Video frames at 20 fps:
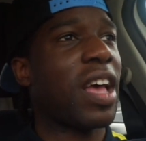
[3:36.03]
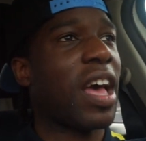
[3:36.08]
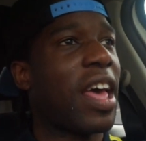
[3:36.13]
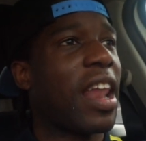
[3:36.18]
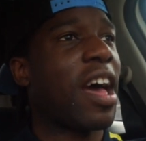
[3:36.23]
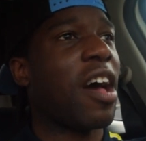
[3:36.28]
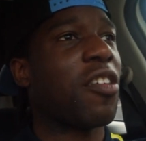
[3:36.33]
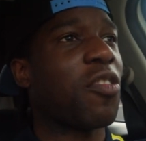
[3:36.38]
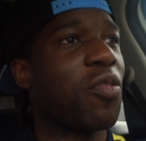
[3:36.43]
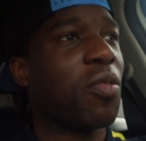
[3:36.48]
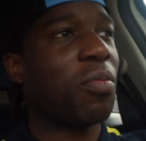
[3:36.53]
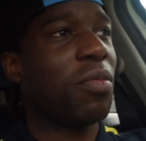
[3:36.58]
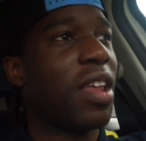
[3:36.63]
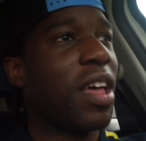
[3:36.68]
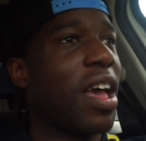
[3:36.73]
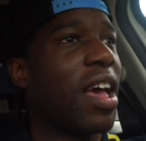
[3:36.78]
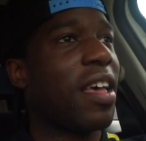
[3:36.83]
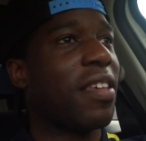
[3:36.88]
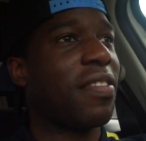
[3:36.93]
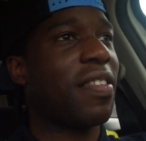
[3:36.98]
shout outs from
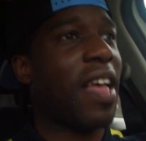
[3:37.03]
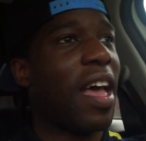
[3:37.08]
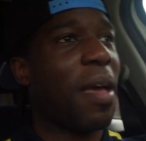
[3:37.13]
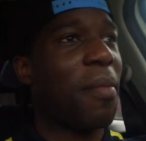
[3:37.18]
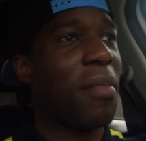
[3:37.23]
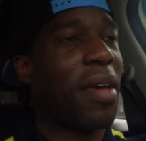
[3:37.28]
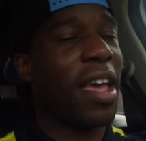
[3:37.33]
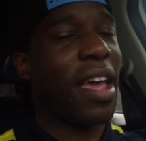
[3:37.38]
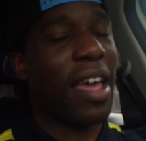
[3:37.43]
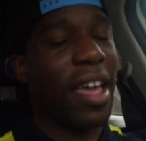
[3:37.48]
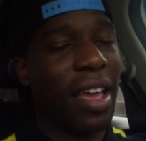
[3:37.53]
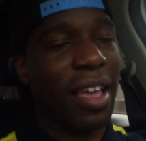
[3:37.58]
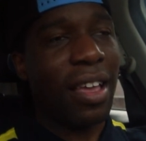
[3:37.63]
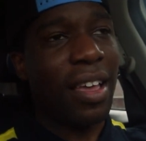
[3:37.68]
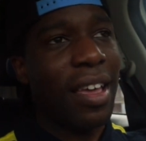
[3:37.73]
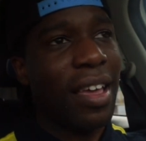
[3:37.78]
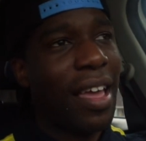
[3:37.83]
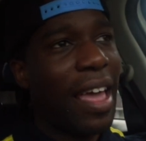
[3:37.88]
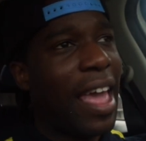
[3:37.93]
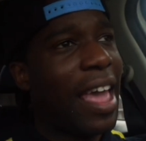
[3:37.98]
last night, man.
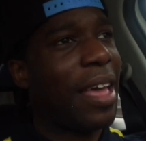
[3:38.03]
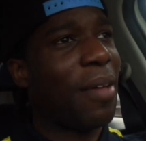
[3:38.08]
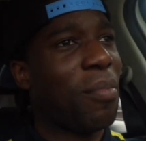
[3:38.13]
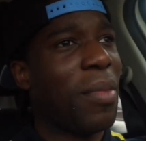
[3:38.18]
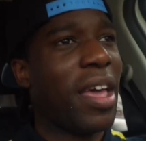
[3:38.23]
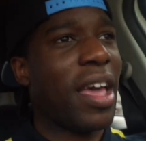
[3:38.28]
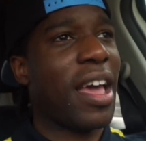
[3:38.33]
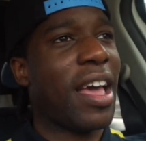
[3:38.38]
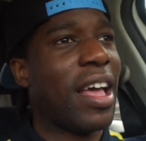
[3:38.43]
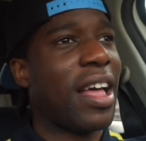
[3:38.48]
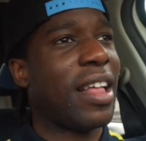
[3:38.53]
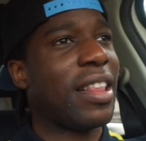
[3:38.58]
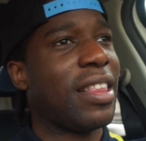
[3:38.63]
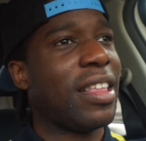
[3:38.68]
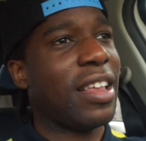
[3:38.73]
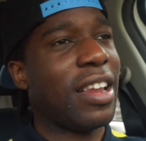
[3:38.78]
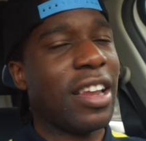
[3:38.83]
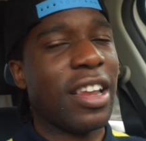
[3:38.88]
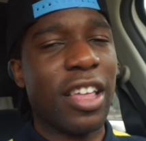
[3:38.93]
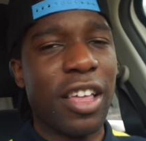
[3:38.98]
And man, I
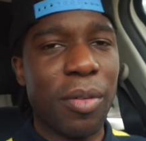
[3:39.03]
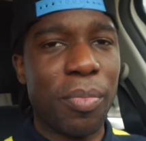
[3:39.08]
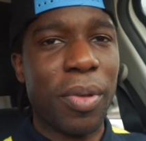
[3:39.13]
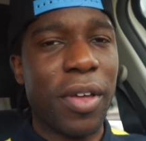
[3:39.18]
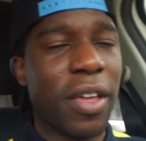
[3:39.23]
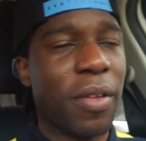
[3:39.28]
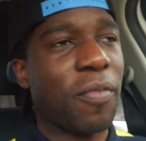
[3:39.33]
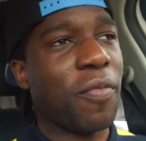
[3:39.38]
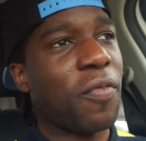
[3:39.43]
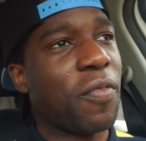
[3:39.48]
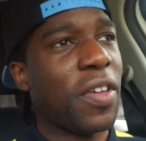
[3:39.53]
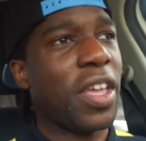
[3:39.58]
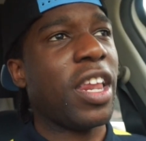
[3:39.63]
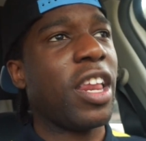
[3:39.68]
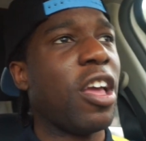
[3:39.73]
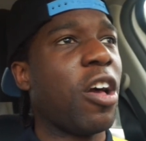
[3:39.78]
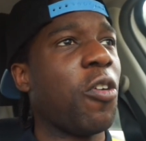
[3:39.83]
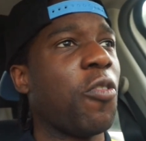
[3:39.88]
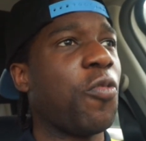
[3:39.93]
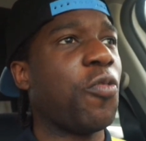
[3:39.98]
did a little bit
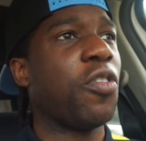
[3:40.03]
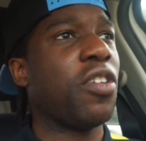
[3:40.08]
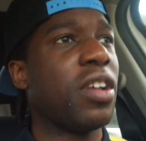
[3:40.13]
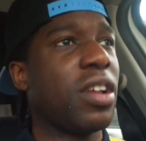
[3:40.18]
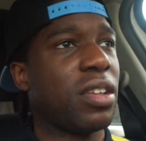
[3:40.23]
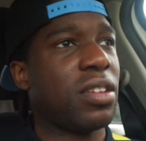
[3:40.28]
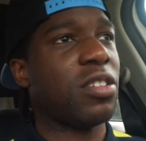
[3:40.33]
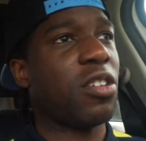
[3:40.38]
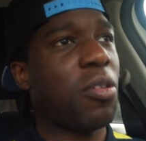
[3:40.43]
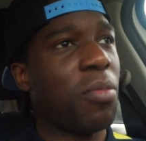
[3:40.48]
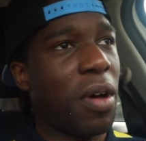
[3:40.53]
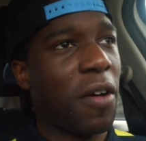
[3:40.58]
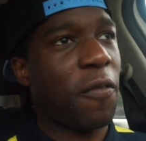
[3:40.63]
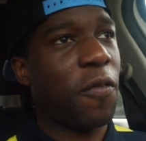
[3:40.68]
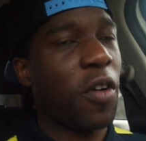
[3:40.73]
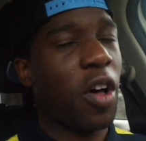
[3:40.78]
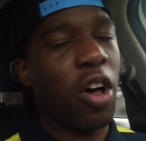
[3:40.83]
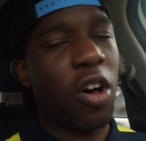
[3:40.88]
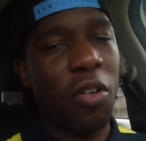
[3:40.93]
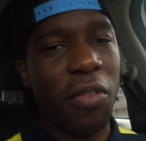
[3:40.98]
video footage on my
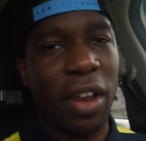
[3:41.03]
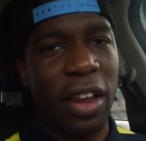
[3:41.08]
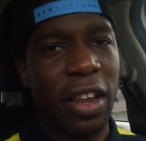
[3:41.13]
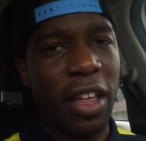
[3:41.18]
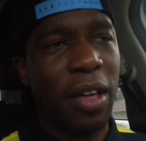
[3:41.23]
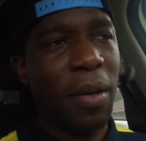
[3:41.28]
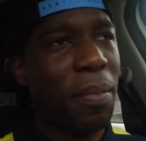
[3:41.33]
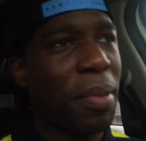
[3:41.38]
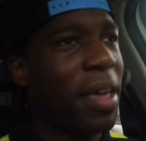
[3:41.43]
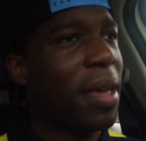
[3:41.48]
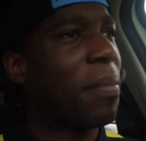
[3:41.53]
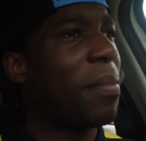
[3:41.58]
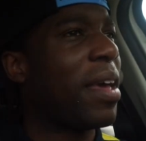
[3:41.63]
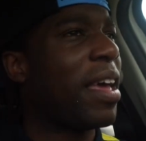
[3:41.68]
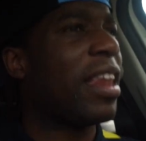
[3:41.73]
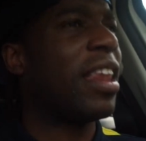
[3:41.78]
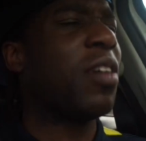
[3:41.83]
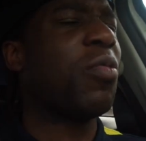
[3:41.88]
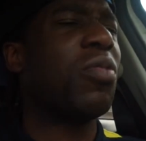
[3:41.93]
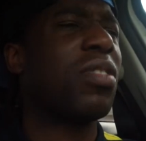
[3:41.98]
phone a little bit,
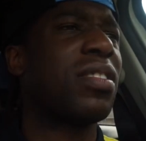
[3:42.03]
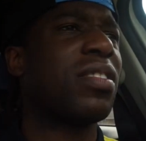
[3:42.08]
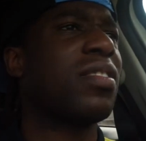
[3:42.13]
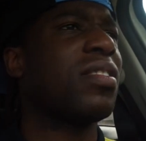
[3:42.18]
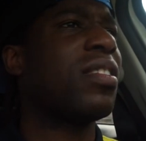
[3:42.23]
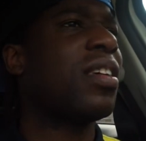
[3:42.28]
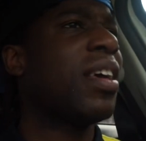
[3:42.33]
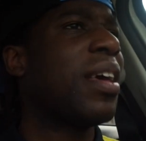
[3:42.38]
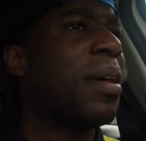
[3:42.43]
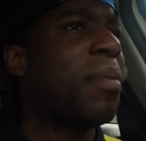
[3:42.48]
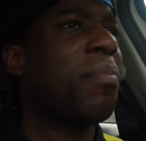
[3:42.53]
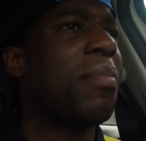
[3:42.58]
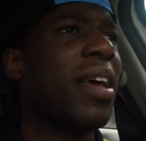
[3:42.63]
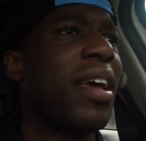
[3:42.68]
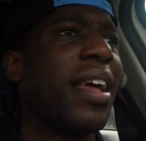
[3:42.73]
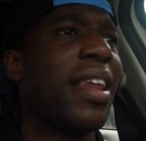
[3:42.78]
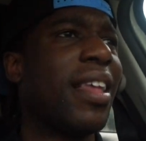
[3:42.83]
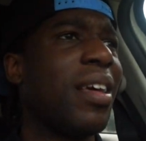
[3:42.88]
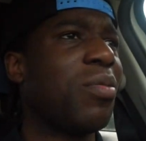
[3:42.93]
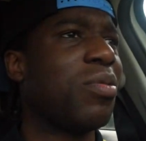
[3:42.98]
man. It was,
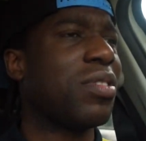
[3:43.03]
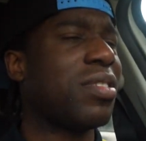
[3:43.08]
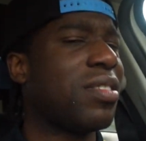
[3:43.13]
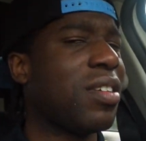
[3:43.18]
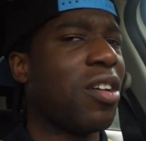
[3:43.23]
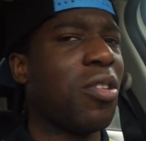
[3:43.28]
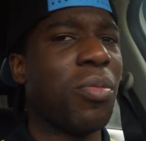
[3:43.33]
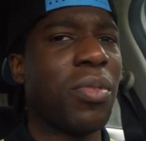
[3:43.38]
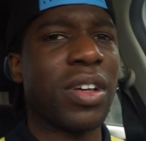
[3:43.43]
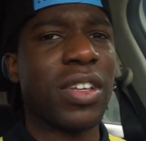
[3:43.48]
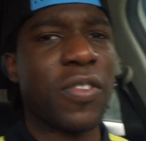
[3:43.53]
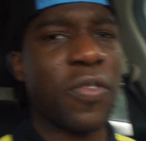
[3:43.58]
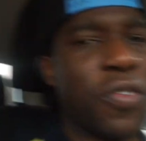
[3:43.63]
man, it was so much